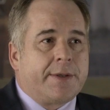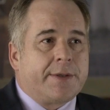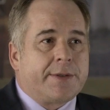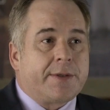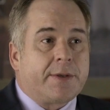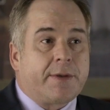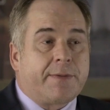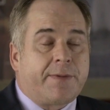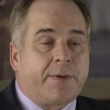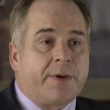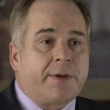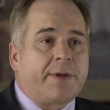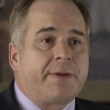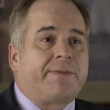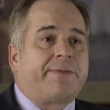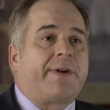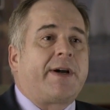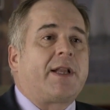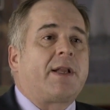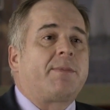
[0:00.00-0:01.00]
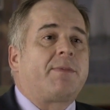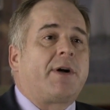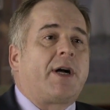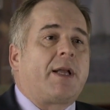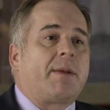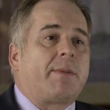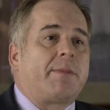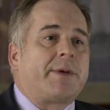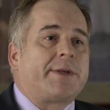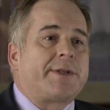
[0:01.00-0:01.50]
So the fourth and final
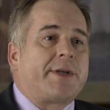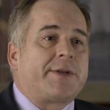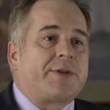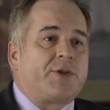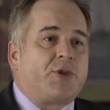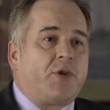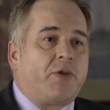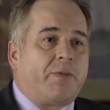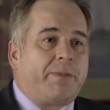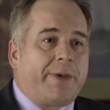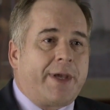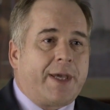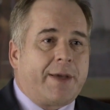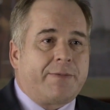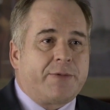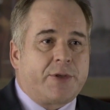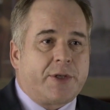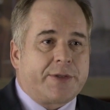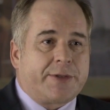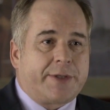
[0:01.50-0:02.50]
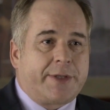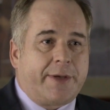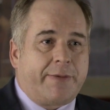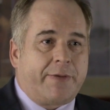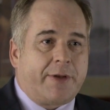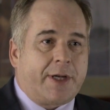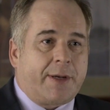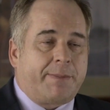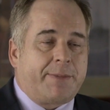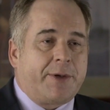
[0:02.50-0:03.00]
problem is that you may have just
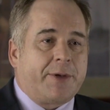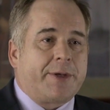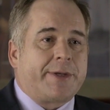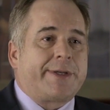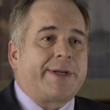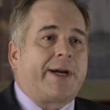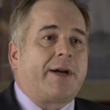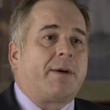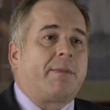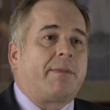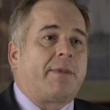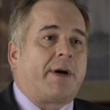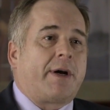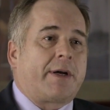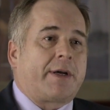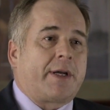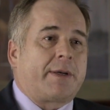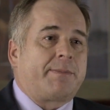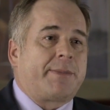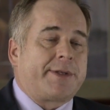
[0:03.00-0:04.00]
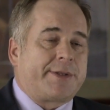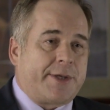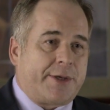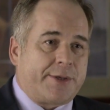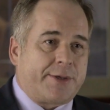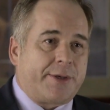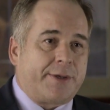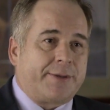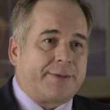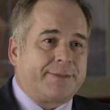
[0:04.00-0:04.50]
given up your entire market
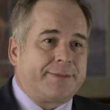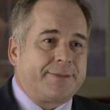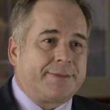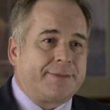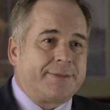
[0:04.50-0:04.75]
position.